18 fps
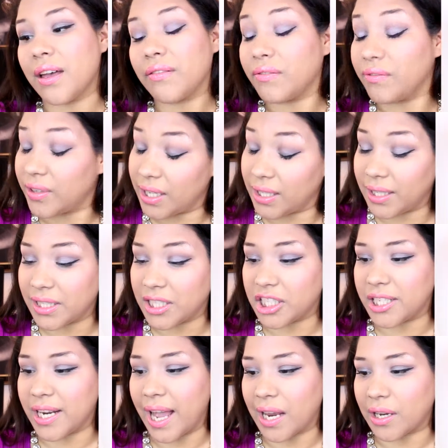
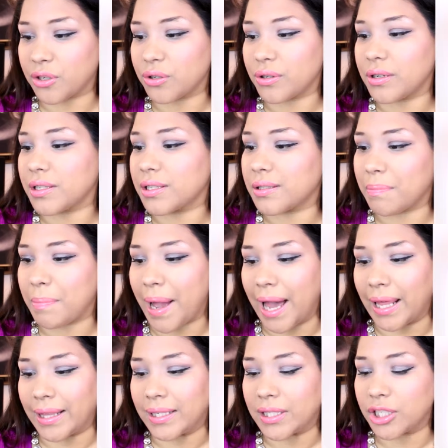Village Naturals
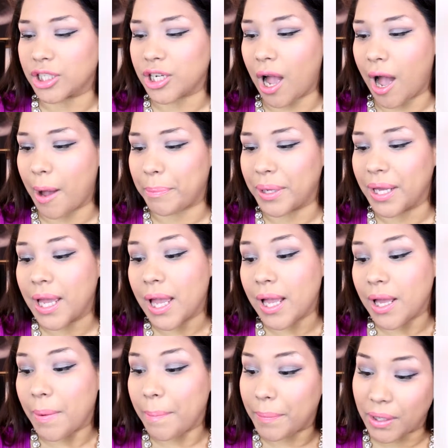Bath Shop
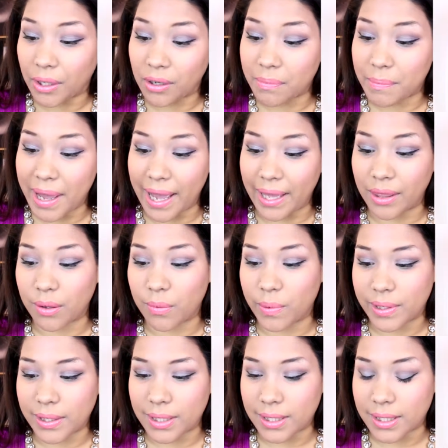Milk Bath
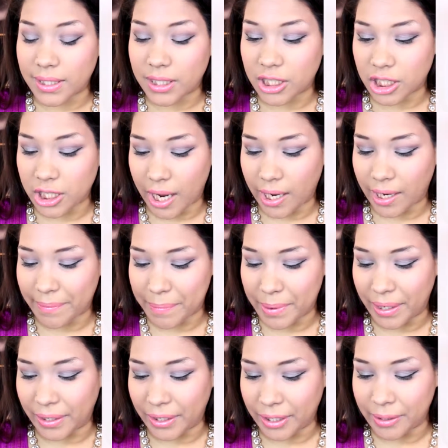with Shea
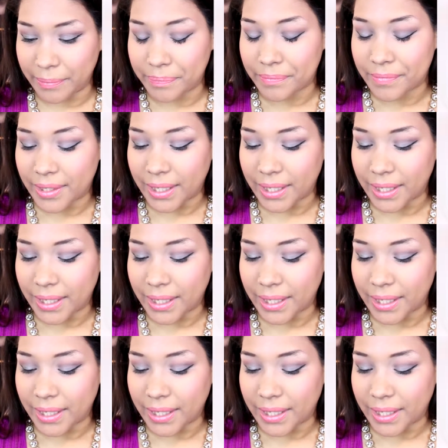Butter